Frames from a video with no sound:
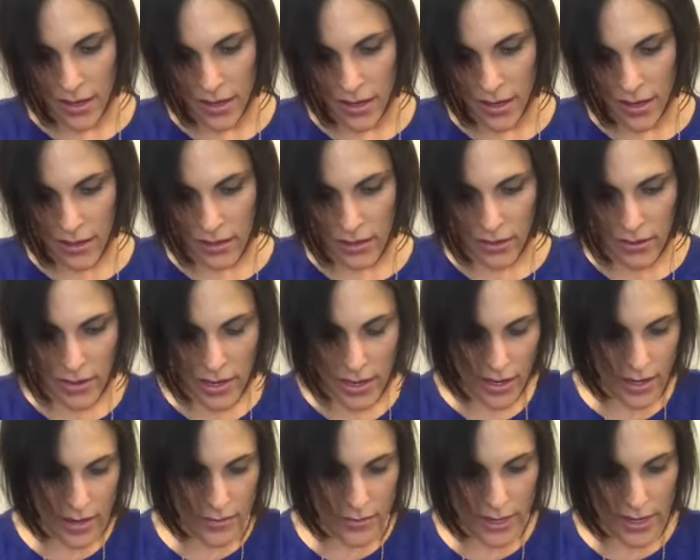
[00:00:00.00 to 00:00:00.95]
get a little
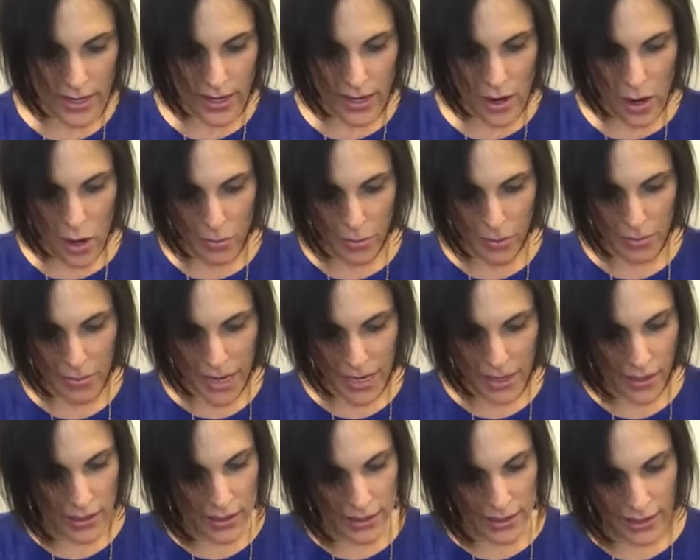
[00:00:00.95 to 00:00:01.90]
hair ready, open my
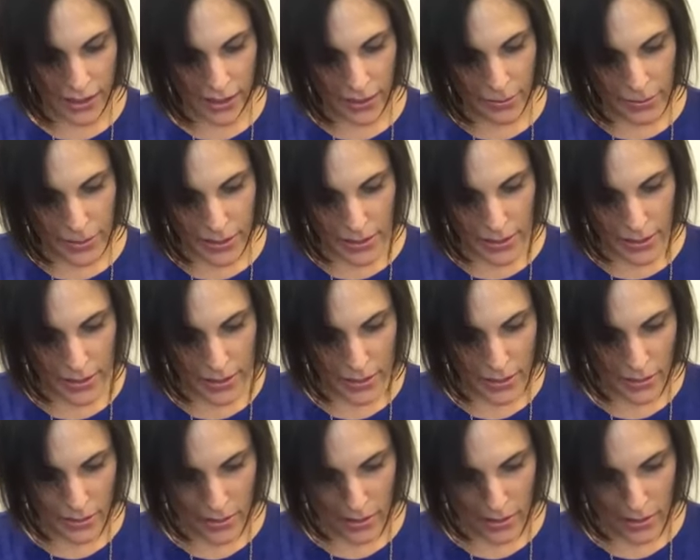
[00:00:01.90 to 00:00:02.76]
clips.